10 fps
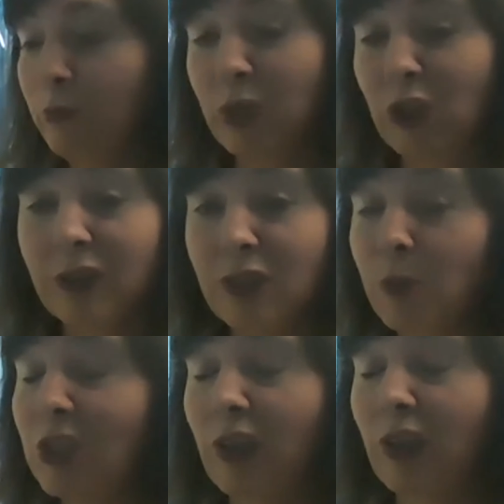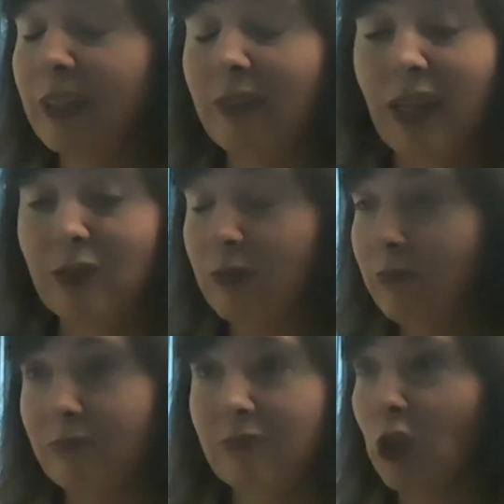turned a switch on and
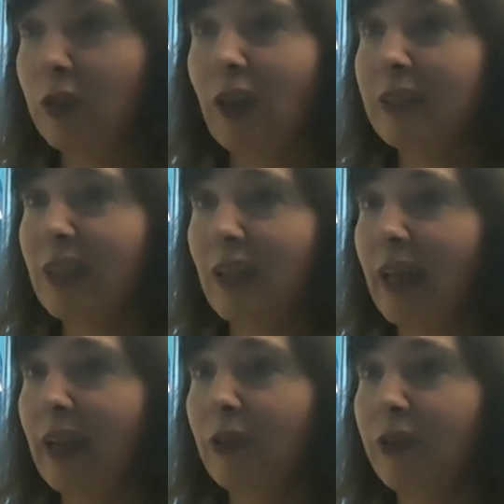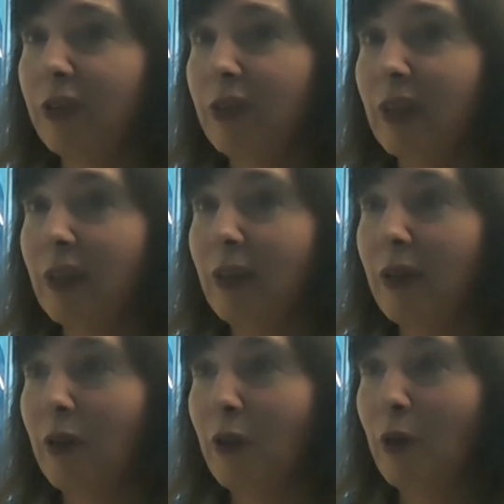turned on telehealth,
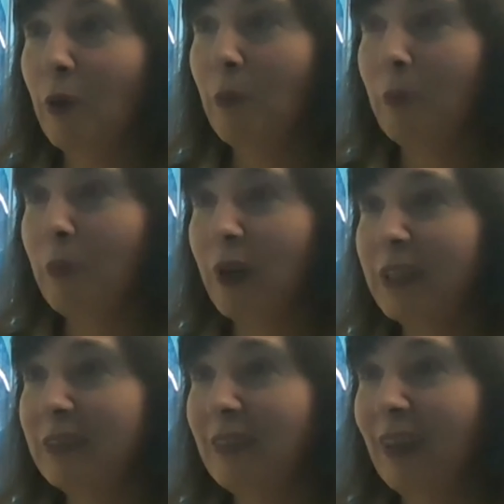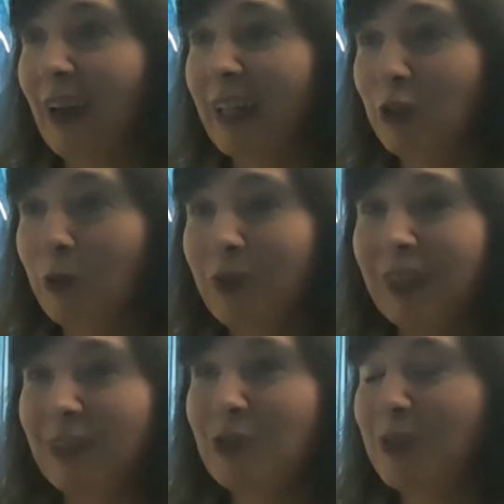but I don't
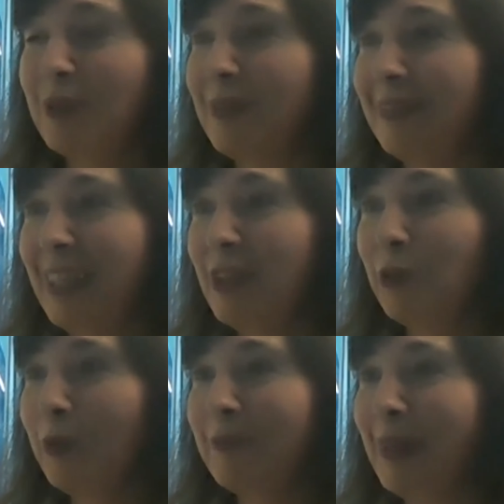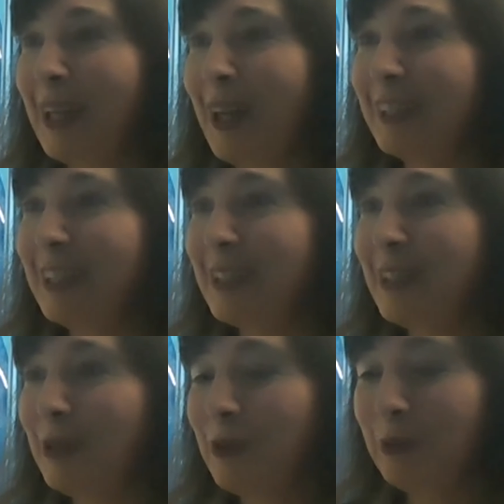think there's either one of my
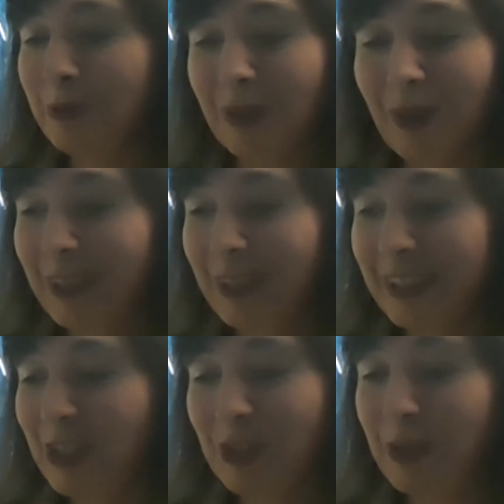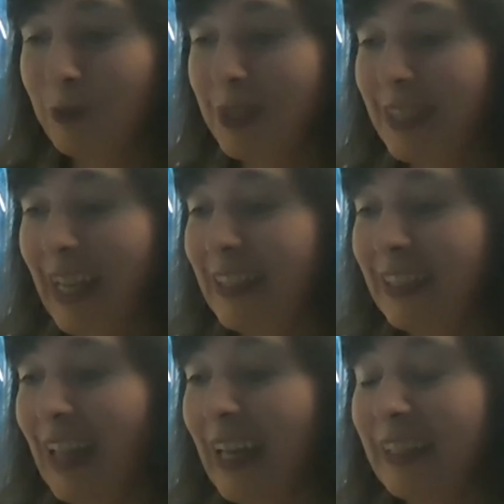colleagues who are clinicians would say
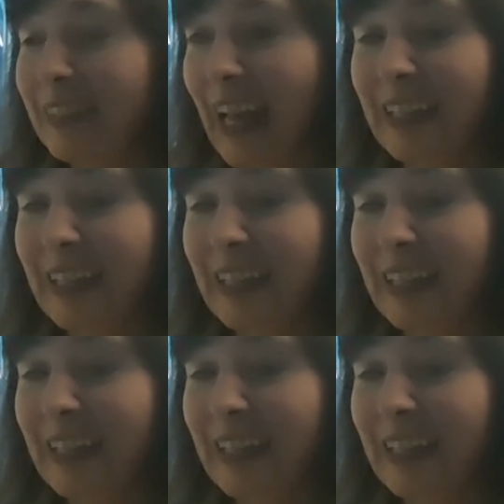that